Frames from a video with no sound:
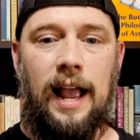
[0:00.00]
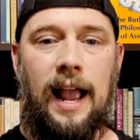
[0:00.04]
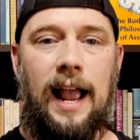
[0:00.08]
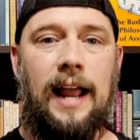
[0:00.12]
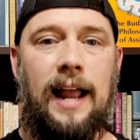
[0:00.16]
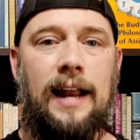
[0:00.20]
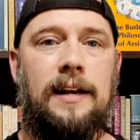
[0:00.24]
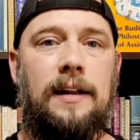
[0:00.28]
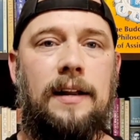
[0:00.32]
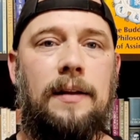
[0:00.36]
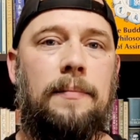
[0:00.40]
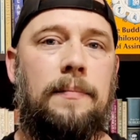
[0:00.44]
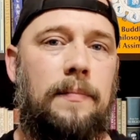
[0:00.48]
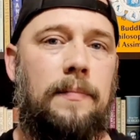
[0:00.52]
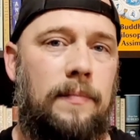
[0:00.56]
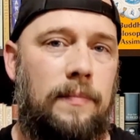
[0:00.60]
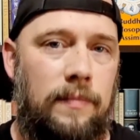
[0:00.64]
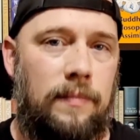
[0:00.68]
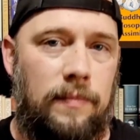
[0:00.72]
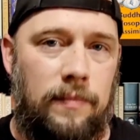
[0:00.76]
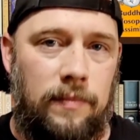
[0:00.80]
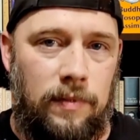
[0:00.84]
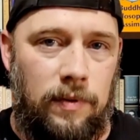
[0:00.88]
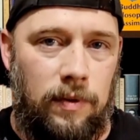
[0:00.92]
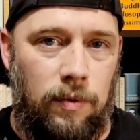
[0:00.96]
And
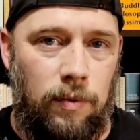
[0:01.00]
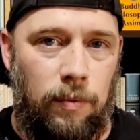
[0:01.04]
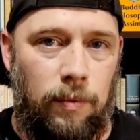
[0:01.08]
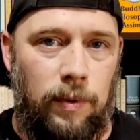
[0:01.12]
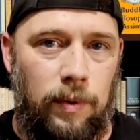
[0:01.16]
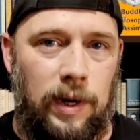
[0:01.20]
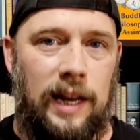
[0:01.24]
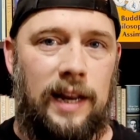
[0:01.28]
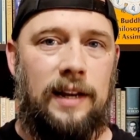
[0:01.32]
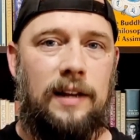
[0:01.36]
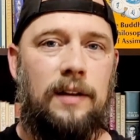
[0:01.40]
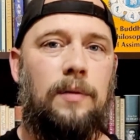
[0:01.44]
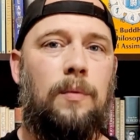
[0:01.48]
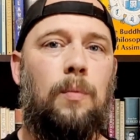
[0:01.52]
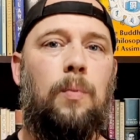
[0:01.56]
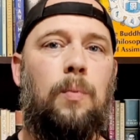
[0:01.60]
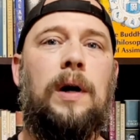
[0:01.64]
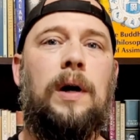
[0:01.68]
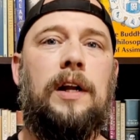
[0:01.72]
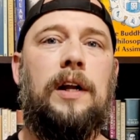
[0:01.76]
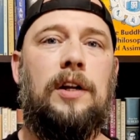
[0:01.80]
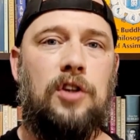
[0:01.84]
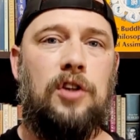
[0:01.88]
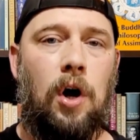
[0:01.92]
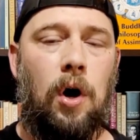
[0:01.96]

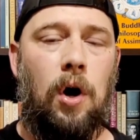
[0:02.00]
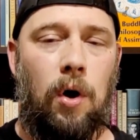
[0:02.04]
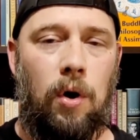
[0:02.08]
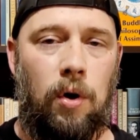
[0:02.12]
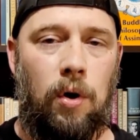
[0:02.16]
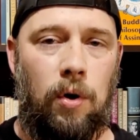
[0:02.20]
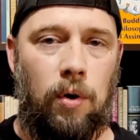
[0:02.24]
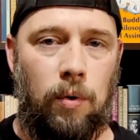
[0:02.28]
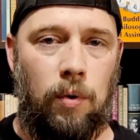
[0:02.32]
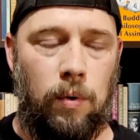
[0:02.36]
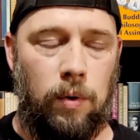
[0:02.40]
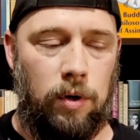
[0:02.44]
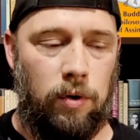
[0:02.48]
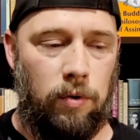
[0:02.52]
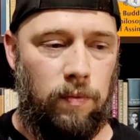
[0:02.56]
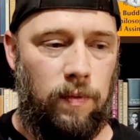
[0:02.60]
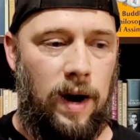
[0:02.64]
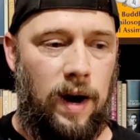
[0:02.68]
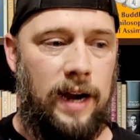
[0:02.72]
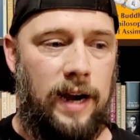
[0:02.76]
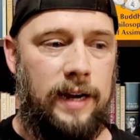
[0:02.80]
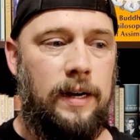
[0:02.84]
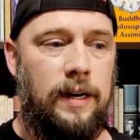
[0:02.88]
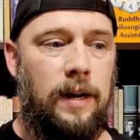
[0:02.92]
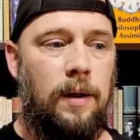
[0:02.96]
what a tall order,
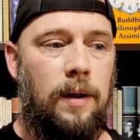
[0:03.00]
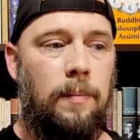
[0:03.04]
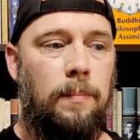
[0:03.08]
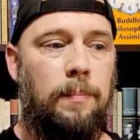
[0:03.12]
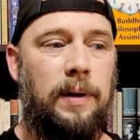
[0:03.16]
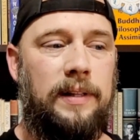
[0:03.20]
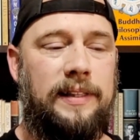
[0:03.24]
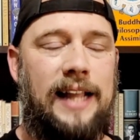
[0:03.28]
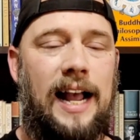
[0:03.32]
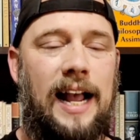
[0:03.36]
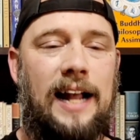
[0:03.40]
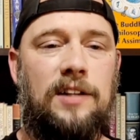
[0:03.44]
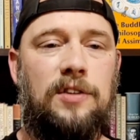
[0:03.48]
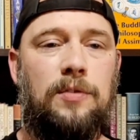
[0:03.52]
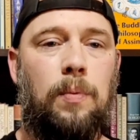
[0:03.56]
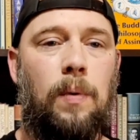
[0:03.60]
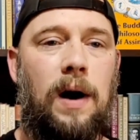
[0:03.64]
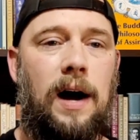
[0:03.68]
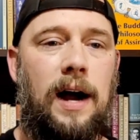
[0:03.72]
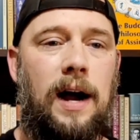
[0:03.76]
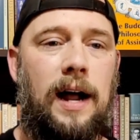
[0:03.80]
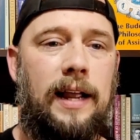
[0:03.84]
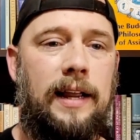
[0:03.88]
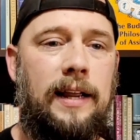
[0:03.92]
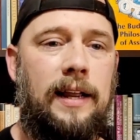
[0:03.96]
right? But that's
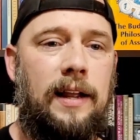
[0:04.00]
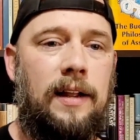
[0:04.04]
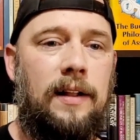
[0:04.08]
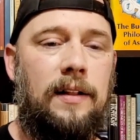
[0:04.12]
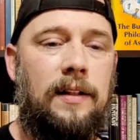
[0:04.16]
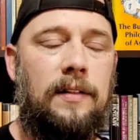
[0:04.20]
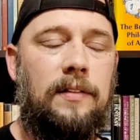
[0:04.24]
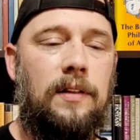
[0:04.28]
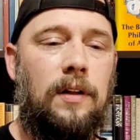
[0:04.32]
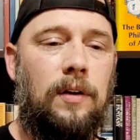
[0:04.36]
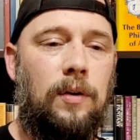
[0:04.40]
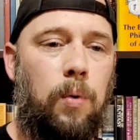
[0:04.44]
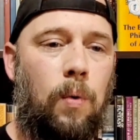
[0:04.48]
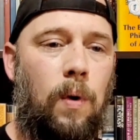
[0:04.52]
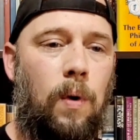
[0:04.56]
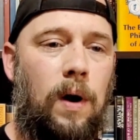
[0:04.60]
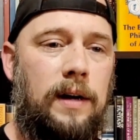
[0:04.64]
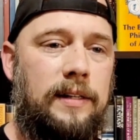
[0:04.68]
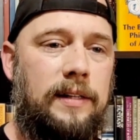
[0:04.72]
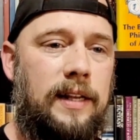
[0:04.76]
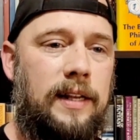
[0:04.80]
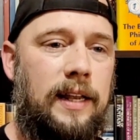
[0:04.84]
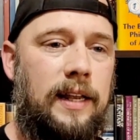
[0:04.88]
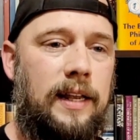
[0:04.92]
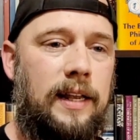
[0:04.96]
why
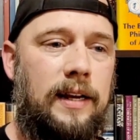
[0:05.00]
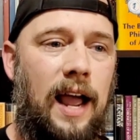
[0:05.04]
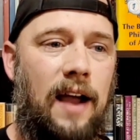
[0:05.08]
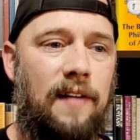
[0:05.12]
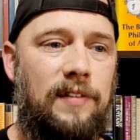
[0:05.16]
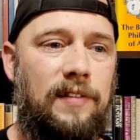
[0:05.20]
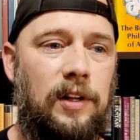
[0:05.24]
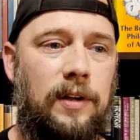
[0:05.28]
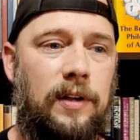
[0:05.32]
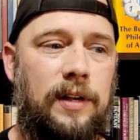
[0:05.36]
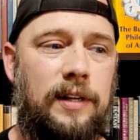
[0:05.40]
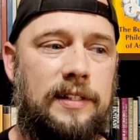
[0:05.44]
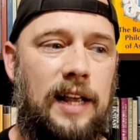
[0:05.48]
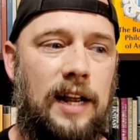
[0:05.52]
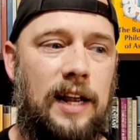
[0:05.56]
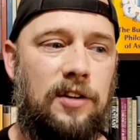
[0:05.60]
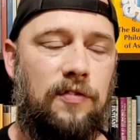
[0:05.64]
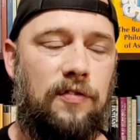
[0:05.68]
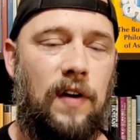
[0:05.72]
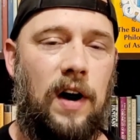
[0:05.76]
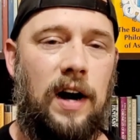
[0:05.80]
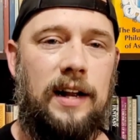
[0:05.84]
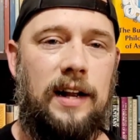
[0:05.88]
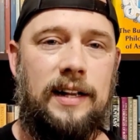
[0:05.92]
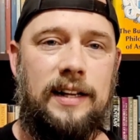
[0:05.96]
Quan Yin,
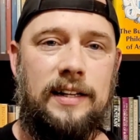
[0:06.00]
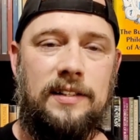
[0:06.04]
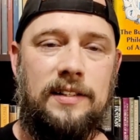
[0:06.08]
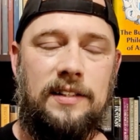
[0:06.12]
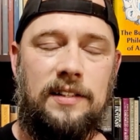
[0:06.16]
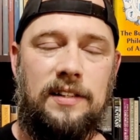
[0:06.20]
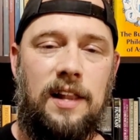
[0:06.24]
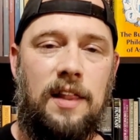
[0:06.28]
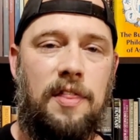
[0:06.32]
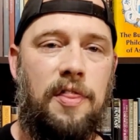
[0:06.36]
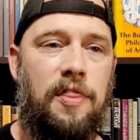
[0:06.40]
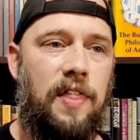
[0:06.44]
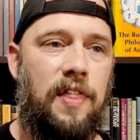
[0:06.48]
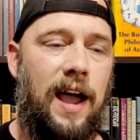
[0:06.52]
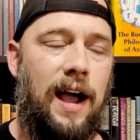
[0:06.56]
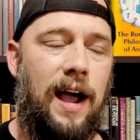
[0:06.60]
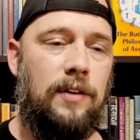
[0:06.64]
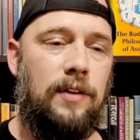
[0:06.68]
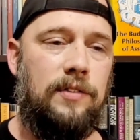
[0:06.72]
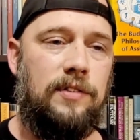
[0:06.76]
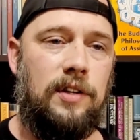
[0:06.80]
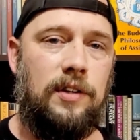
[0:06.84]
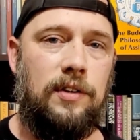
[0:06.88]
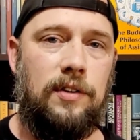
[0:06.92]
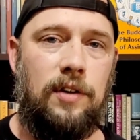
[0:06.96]
Avalokiteshvara, is the
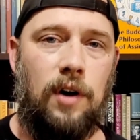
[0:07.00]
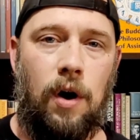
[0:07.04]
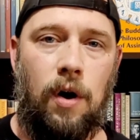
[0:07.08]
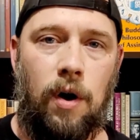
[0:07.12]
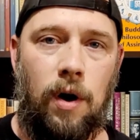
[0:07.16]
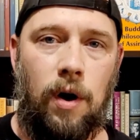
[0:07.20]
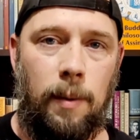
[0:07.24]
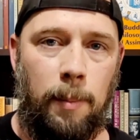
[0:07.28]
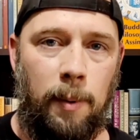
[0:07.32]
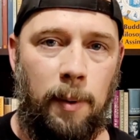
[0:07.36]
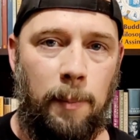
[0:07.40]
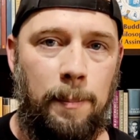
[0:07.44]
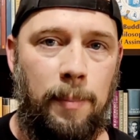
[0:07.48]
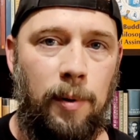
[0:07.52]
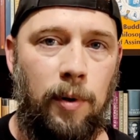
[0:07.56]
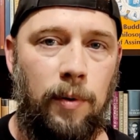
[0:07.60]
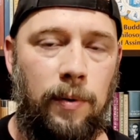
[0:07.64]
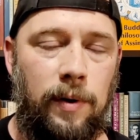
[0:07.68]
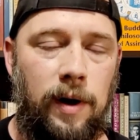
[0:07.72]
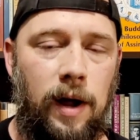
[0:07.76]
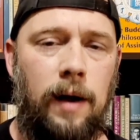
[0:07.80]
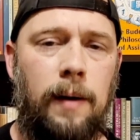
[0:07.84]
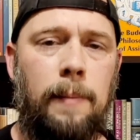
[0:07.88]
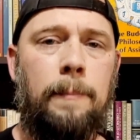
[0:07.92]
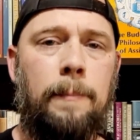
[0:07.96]
thousand-armed
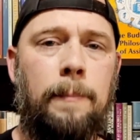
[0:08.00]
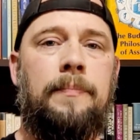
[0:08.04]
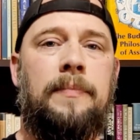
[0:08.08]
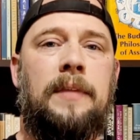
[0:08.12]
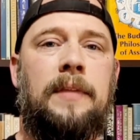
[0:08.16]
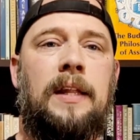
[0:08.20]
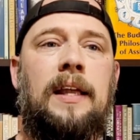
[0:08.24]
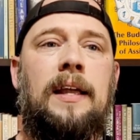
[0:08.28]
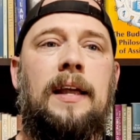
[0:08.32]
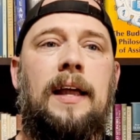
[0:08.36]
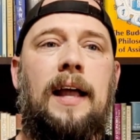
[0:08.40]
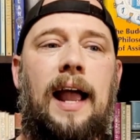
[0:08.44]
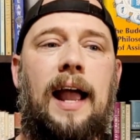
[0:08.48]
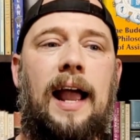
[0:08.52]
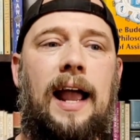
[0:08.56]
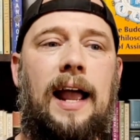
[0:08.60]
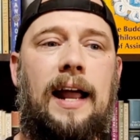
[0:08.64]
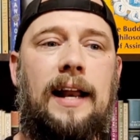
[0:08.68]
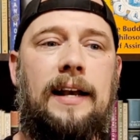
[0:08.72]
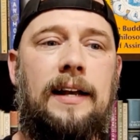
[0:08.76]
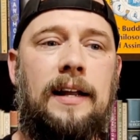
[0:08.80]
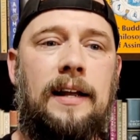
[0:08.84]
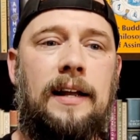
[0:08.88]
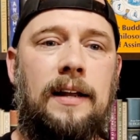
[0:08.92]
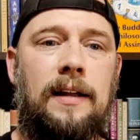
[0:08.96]
Buddha
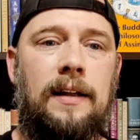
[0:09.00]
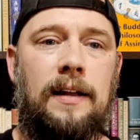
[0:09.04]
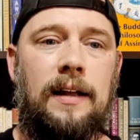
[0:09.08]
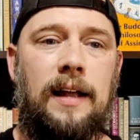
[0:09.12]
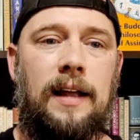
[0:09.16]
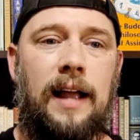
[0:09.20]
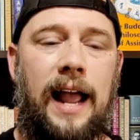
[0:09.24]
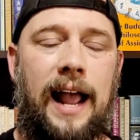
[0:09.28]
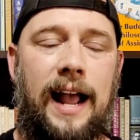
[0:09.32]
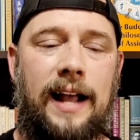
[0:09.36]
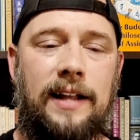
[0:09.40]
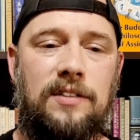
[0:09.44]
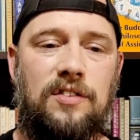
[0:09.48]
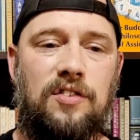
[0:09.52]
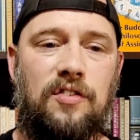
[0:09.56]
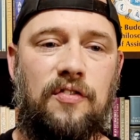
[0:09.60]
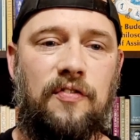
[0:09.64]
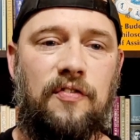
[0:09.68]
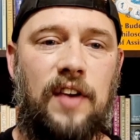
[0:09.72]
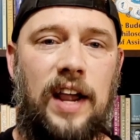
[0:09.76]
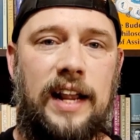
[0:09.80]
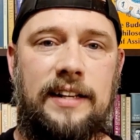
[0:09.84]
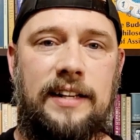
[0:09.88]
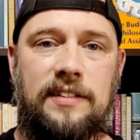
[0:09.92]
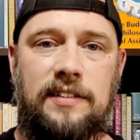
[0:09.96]
and has
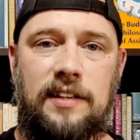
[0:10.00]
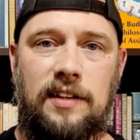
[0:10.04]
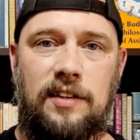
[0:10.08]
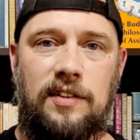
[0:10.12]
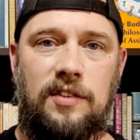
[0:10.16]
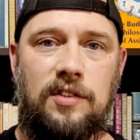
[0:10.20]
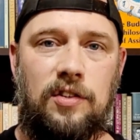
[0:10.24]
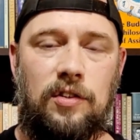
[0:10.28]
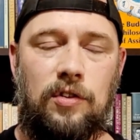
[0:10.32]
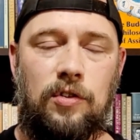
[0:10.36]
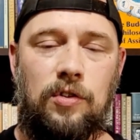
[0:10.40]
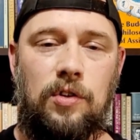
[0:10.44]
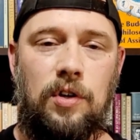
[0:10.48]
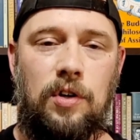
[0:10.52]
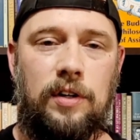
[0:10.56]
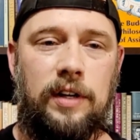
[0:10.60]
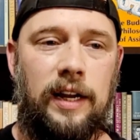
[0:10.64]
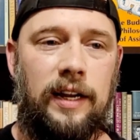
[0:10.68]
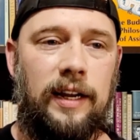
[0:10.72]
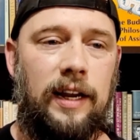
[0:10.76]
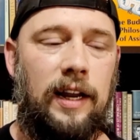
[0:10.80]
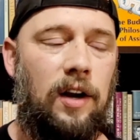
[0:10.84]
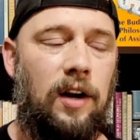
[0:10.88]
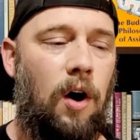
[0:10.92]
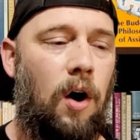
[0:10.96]
faces
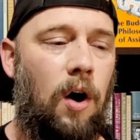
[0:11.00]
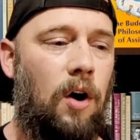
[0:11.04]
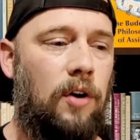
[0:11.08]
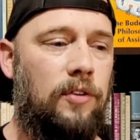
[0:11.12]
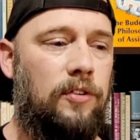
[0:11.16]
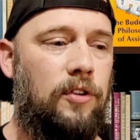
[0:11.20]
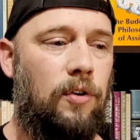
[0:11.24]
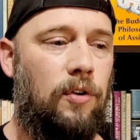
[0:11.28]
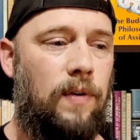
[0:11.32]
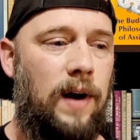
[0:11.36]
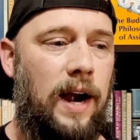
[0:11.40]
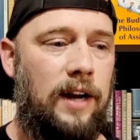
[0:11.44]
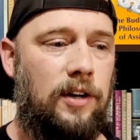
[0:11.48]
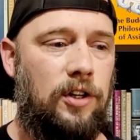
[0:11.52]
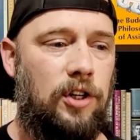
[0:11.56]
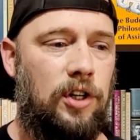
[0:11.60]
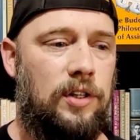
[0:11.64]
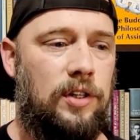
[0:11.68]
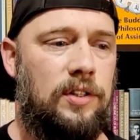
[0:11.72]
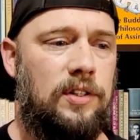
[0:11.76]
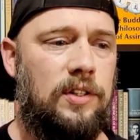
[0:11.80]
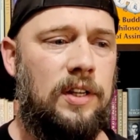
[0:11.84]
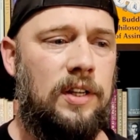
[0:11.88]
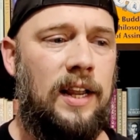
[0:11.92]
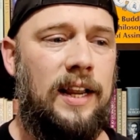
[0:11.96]
looking in all
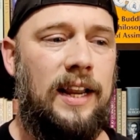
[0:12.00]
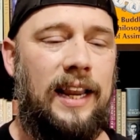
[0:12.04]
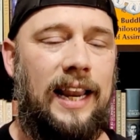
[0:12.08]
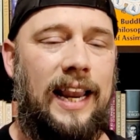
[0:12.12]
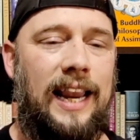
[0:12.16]
directions,